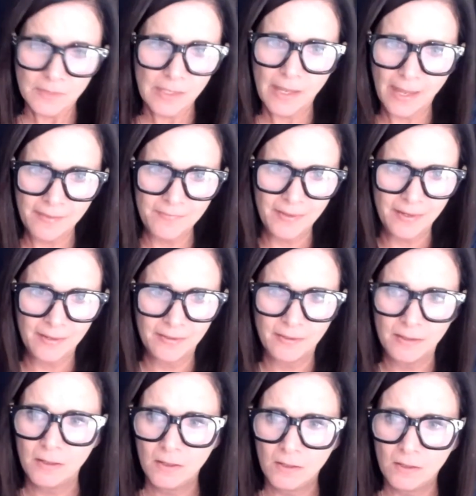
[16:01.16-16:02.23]
And then
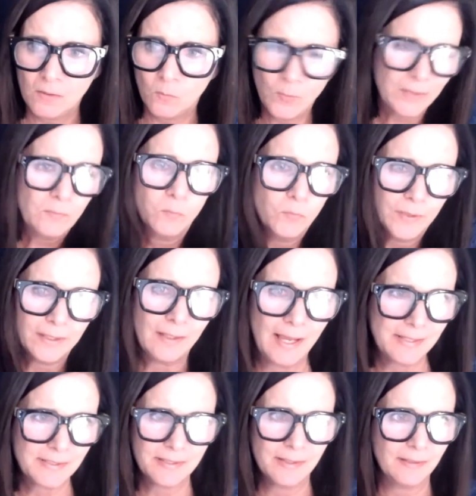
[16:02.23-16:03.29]
we
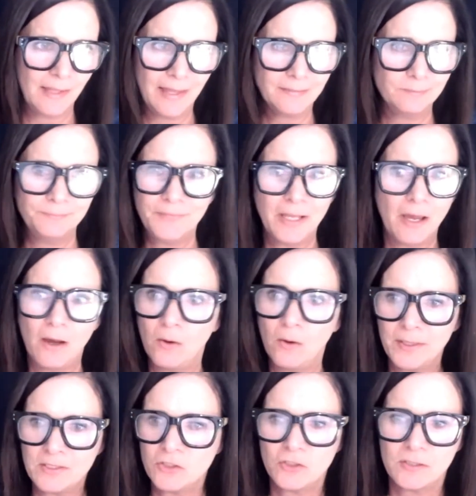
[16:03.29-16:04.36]
realized that like no
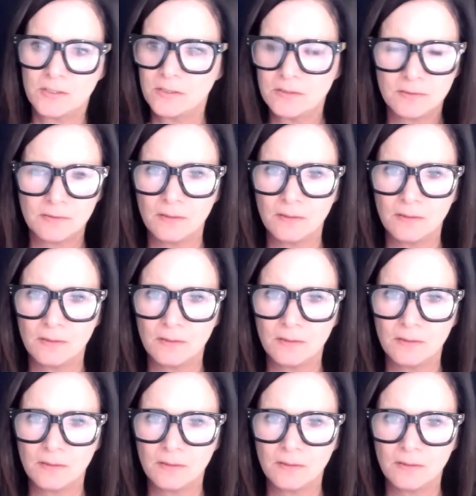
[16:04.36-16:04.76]
it's just